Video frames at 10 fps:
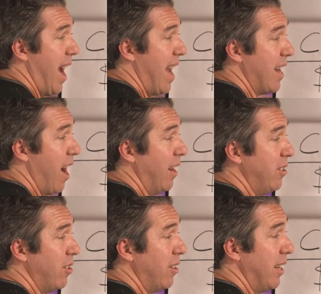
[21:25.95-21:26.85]
And
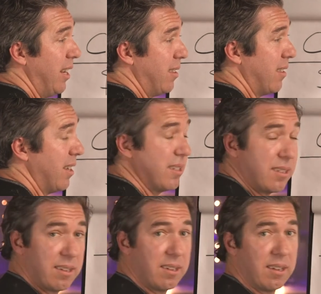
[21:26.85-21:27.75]
underneath
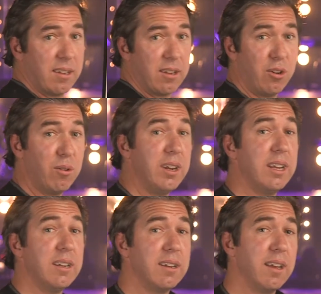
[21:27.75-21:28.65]
this
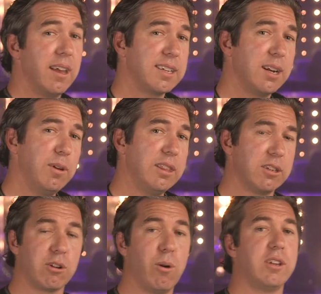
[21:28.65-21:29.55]
greed is gonna be
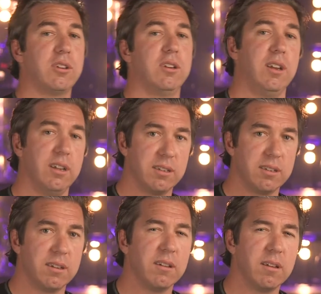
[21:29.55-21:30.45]
this question is